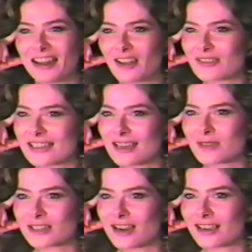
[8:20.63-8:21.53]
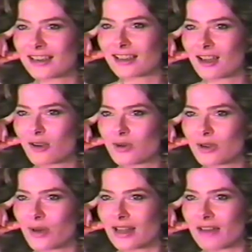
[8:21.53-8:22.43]
and all of a sudden we started getting along
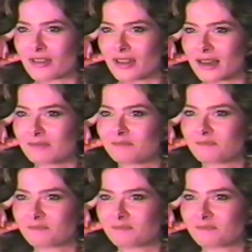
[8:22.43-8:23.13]
real well after that.